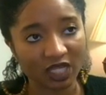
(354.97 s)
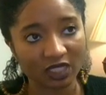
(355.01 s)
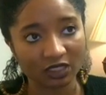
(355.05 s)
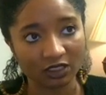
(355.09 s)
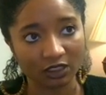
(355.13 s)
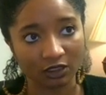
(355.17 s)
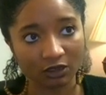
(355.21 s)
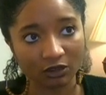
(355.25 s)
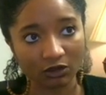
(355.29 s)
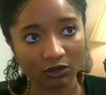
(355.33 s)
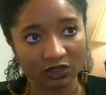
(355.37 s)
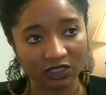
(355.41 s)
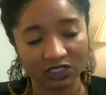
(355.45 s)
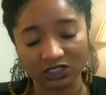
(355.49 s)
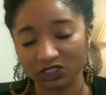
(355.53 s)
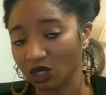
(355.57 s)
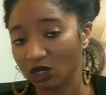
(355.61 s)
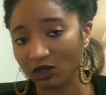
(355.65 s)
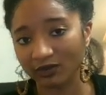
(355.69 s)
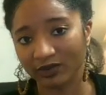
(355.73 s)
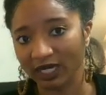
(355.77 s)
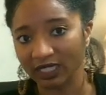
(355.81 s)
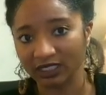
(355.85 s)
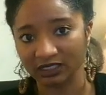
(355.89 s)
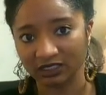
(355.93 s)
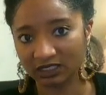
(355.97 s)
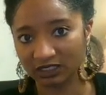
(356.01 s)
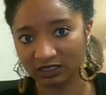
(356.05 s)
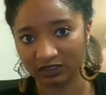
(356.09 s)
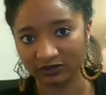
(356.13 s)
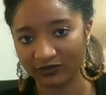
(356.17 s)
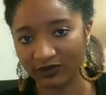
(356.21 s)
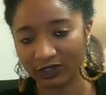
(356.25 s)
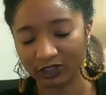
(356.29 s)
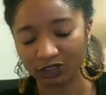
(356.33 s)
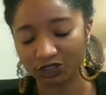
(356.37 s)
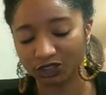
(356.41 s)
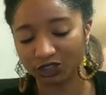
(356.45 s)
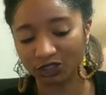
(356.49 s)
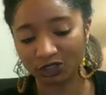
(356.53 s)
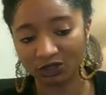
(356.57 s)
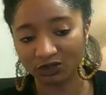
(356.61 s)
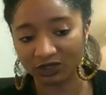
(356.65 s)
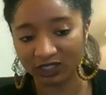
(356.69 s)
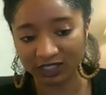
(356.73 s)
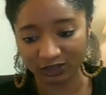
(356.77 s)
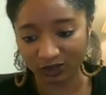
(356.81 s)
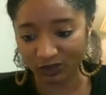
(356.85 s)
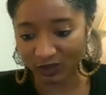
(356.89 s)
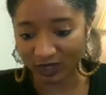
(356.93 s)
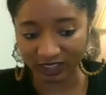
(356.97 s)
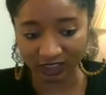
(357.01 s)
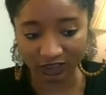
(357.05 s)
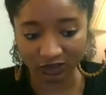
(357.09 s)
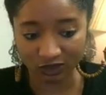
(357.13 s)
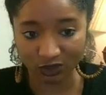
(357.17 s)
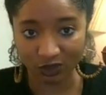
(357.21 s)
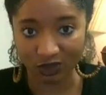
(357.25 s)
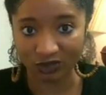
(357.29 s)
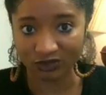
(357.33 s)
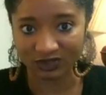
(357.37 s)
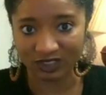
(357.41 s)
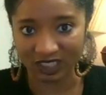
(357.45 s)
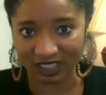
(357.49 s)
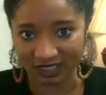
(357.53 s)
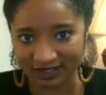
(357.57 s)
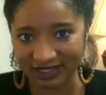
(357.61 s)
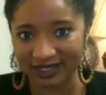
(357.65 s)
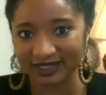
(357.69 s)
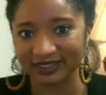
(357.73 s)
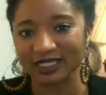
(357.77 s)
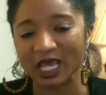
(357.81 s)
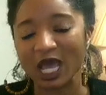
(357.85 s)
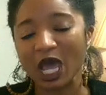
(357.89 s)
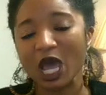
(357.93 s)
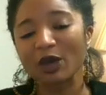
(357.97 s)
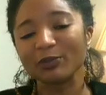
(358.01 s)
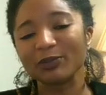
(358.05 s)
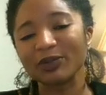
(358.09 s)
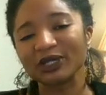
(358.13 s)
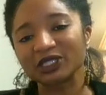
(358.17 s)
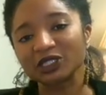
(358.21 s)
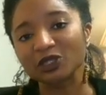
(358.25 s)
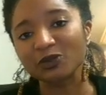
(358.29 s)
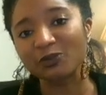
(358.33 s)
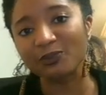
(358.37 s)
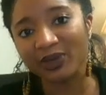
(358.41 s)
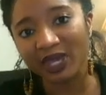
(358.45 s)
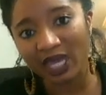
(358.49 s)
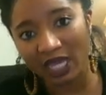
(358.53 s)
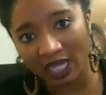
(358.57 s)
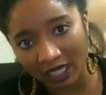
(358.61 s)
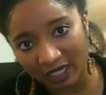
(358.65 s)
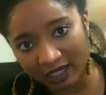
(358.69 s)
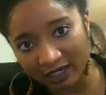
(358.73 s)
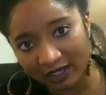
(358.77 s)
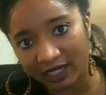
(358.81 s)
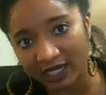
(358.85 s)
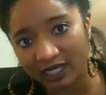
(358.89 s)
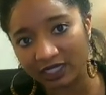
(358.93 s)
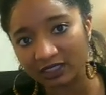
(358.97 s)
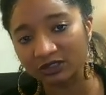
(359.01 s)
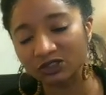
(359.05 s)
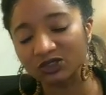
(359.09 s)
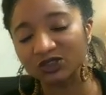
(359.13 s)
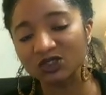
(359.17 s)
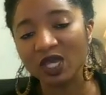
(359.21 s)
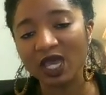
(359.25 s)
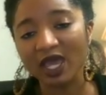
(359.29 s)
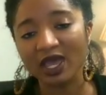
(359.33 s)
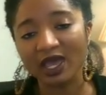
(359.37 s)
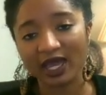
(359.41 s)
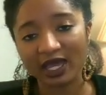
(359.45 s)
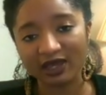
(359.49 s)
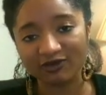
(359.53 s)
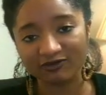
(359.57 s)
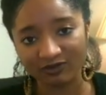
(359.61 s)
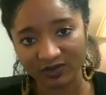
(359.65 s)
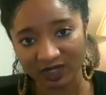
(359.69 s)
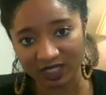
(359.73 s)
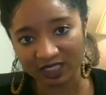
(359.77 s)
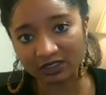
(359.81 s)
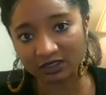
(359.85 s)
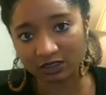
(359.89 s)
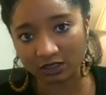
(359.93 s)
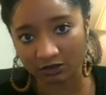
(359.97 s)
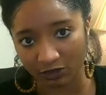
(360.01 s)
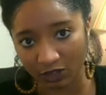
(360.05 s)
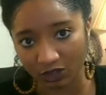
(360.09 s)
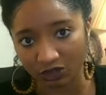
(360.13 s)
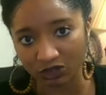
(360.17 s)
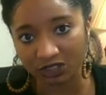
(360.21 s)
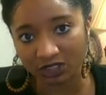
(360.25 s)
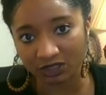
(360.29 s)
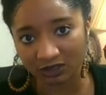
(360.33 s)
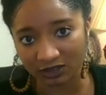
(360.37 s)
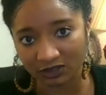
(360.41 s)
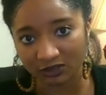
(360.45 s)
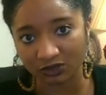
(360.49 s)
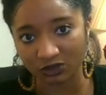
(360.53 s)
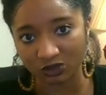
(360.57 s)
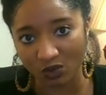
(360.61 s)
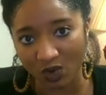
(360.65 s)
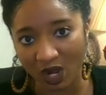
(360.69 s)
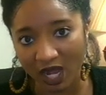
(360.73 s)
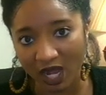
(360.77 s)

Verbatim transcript: you know, is already dysfunctional. That's why these roles exist. But the parents have mixed emotions as